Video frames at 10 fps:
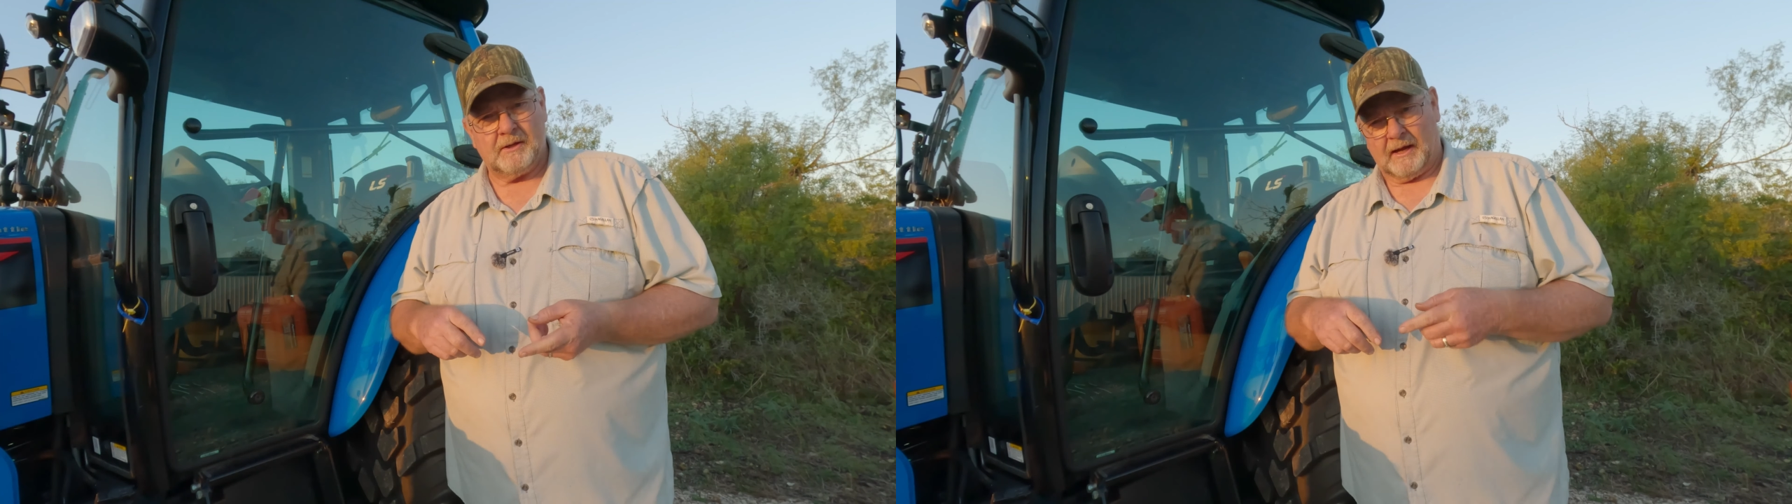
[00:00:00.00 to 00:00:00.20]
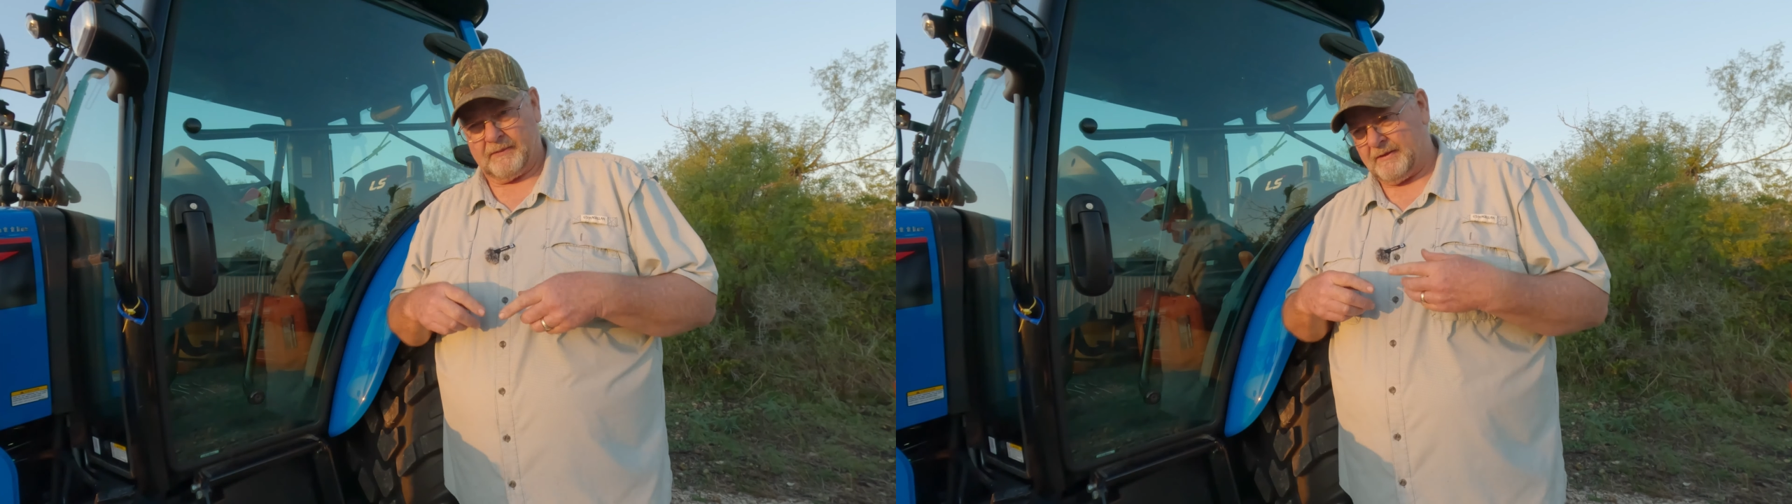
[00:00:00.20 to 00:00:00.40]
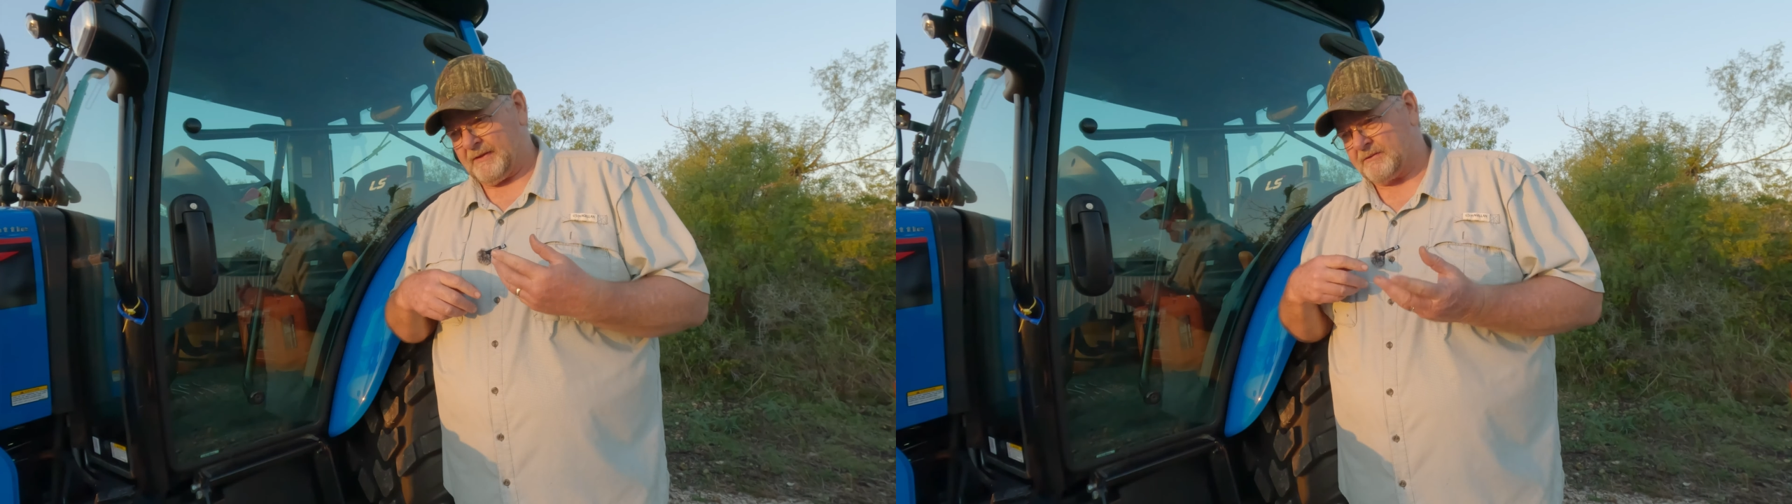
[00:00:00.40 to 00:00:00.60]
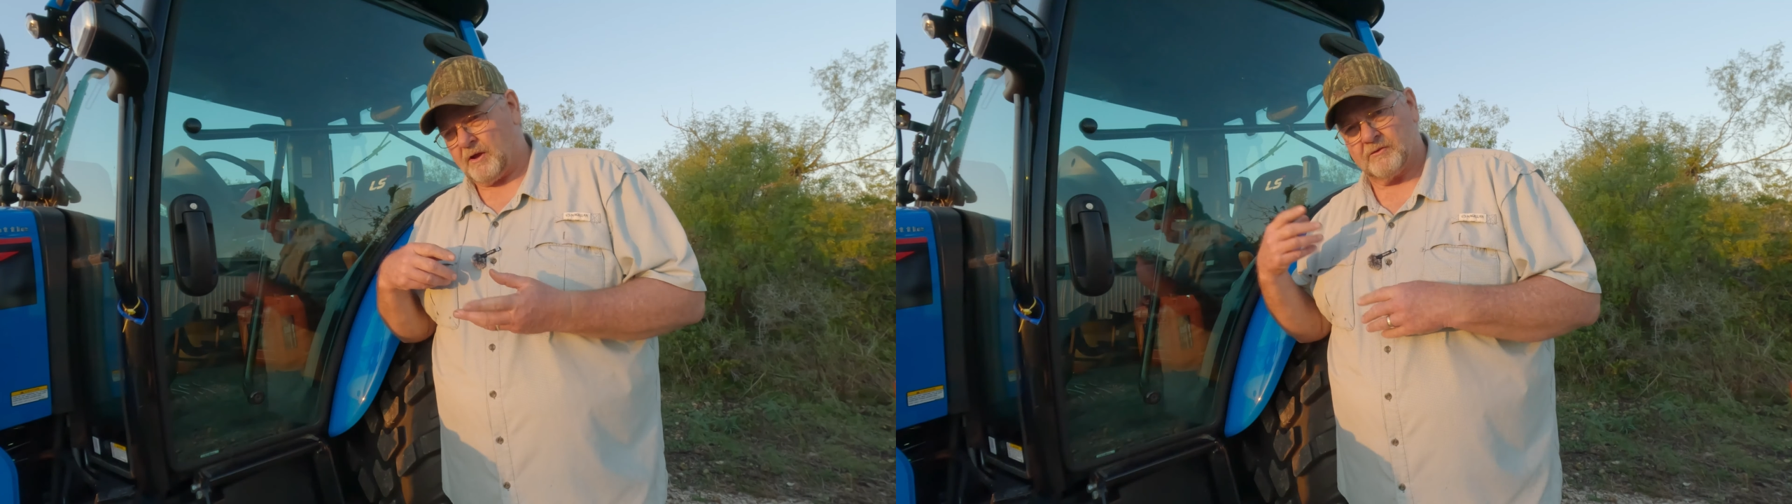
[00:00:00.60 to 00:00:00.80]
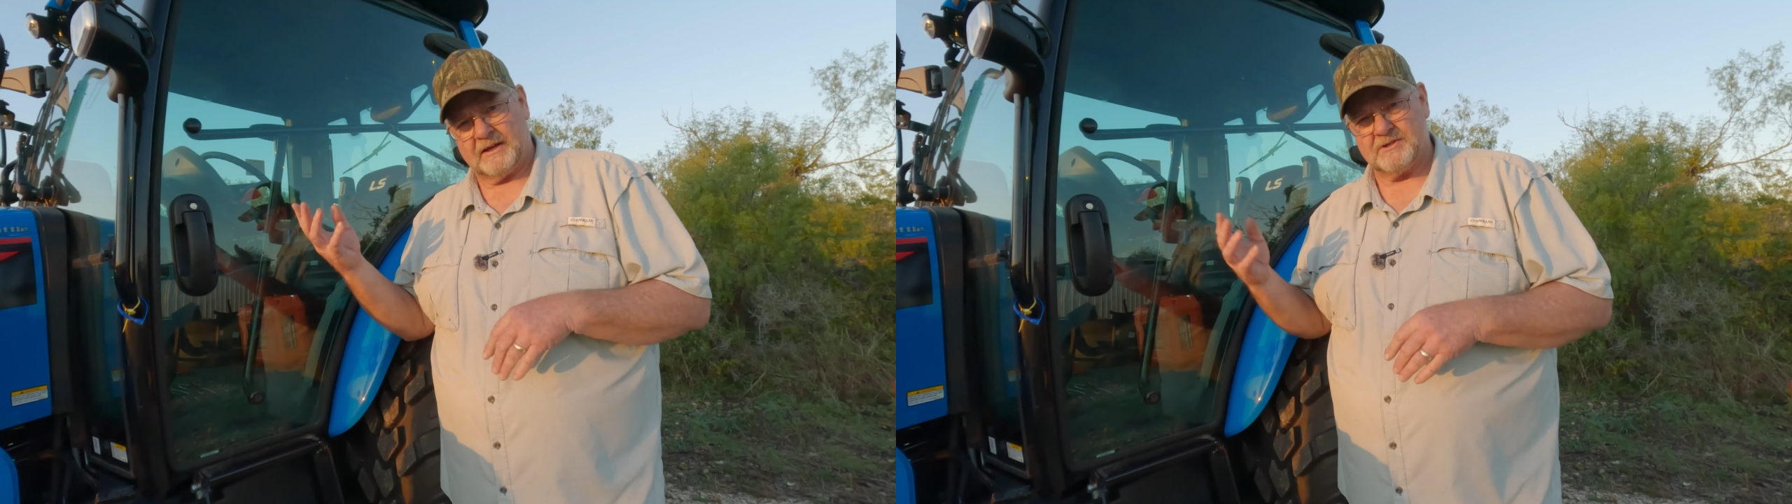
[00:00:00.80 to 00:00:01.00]
I think that's
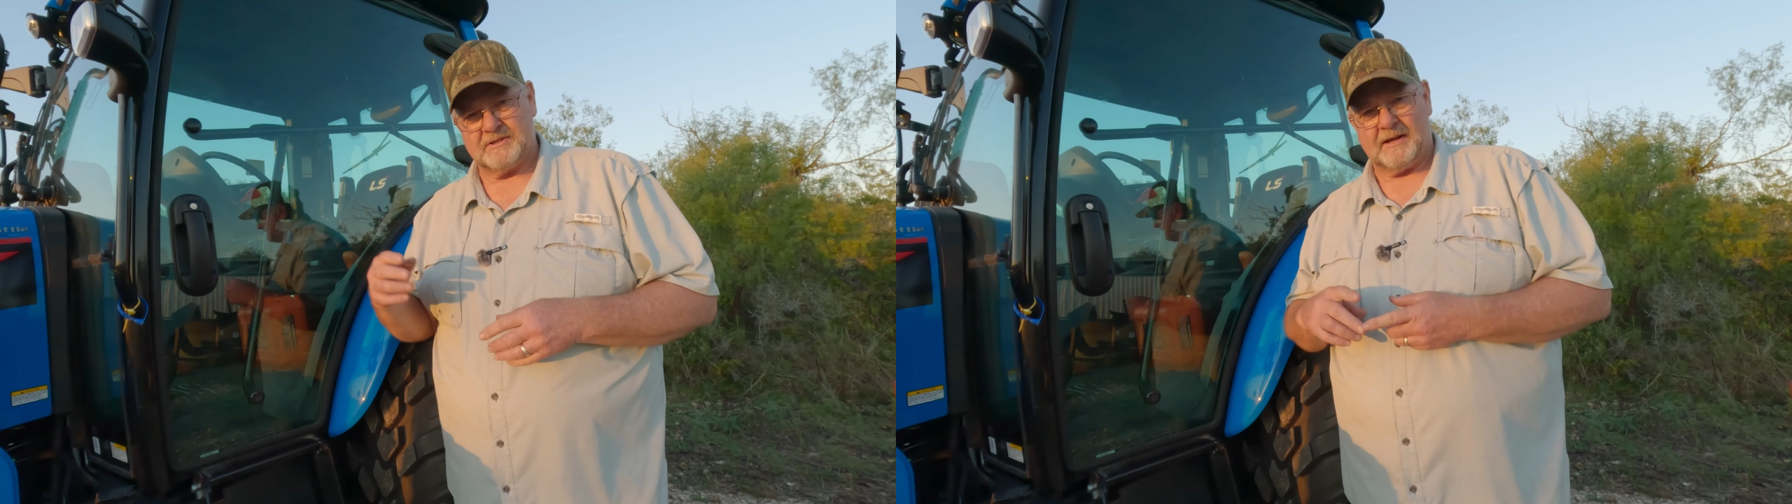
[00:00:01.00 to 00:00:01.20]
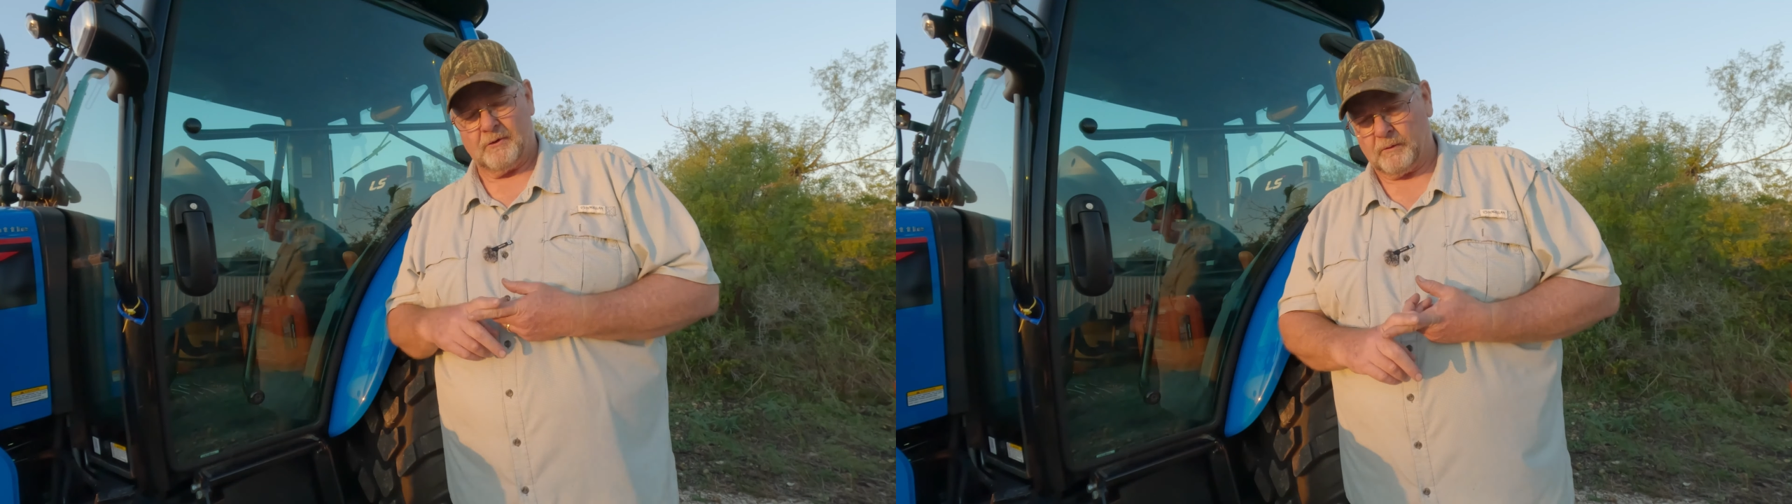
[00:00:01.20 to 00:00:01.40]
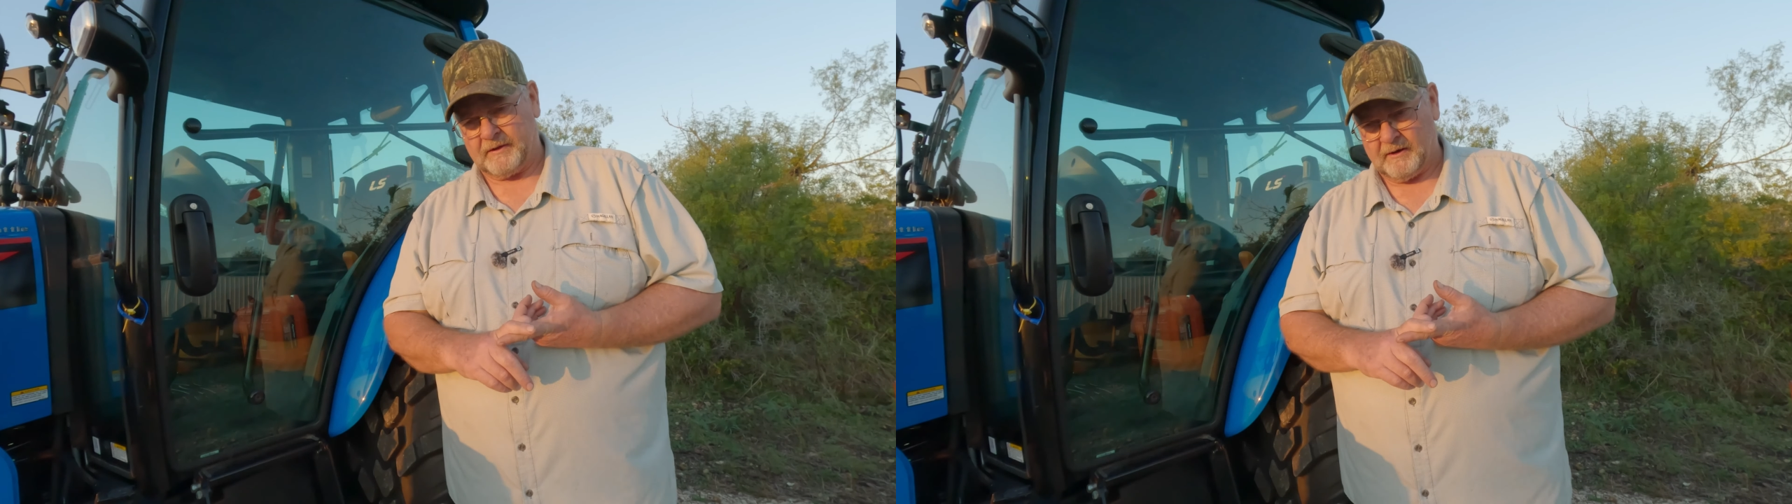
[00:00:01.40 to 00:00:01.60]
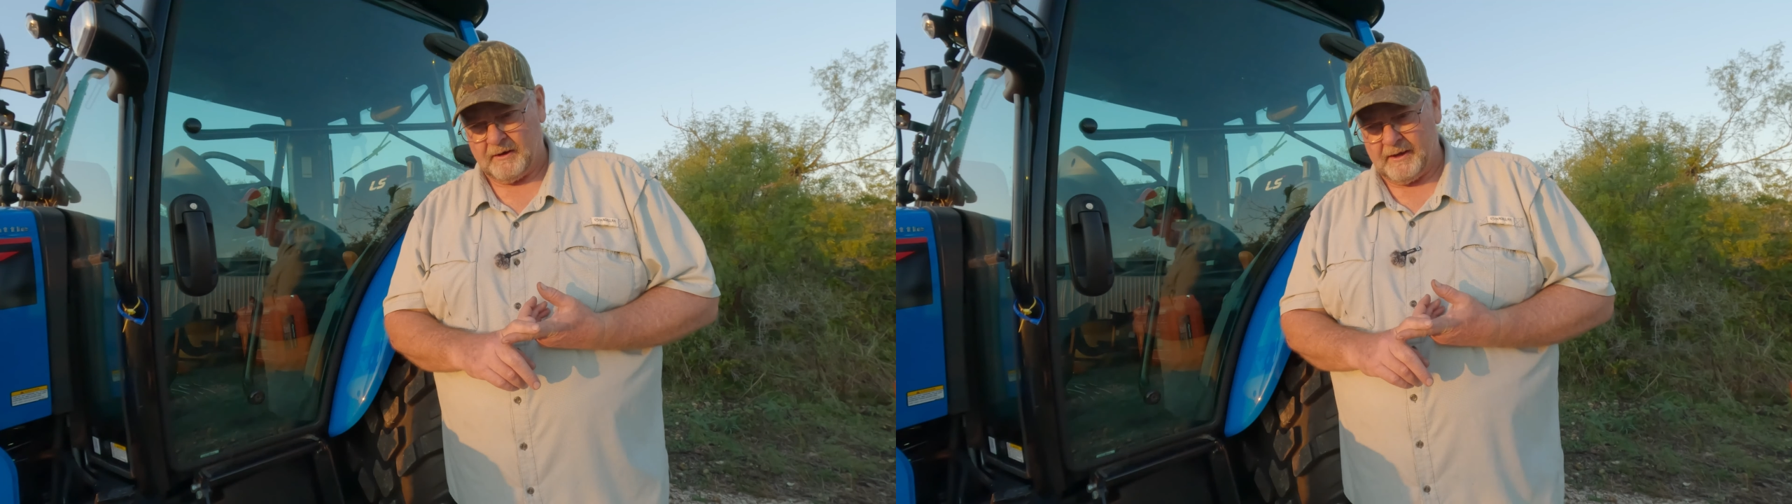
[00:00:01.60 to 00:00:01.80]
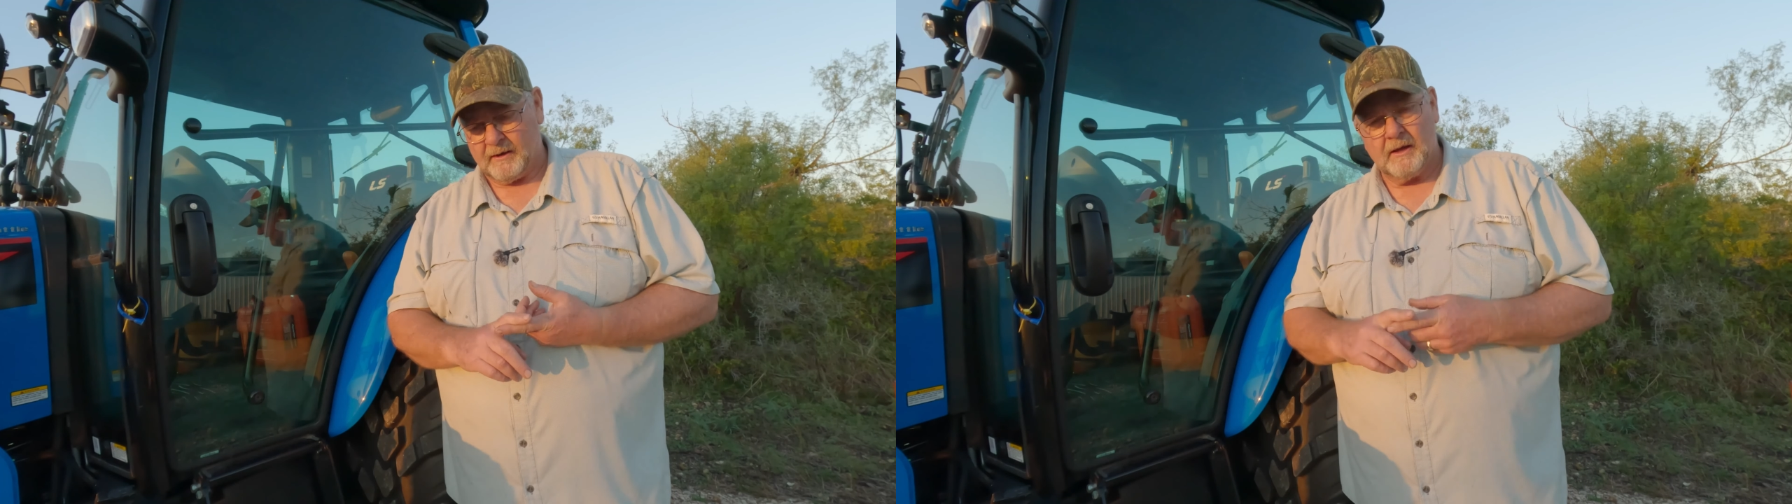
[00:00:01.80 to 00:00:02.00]
all stationed out of North
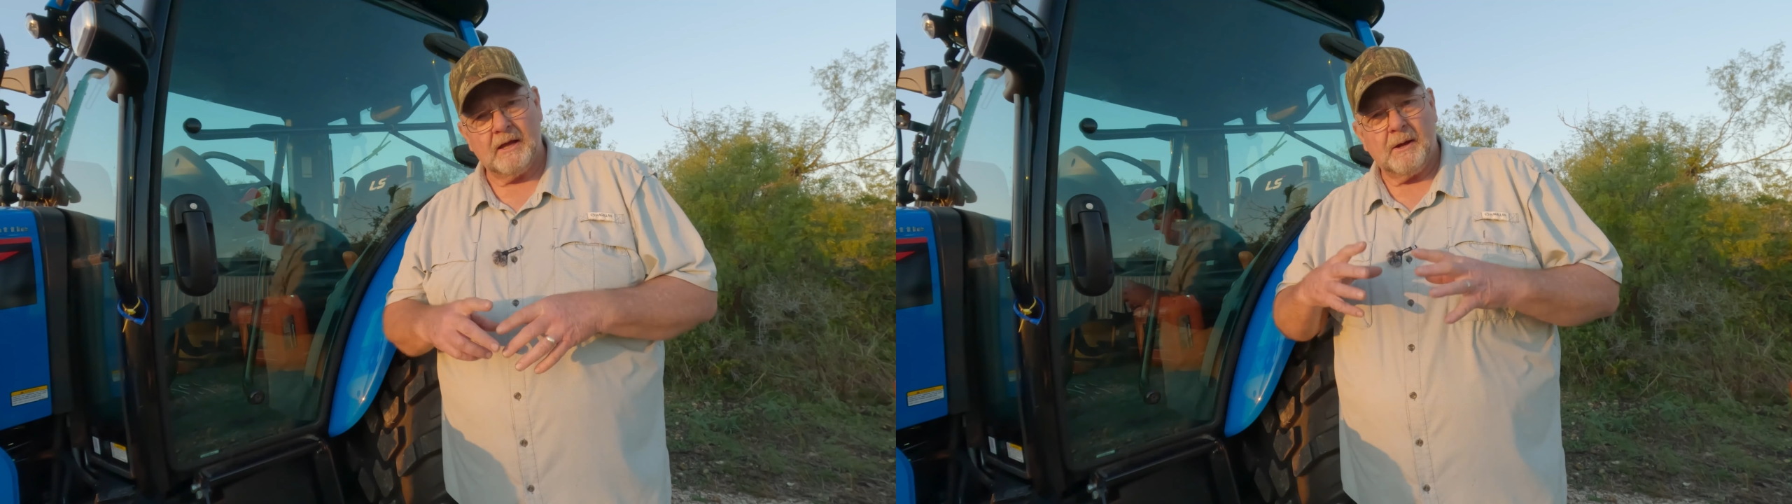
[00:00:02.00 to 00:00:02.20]
Carolina.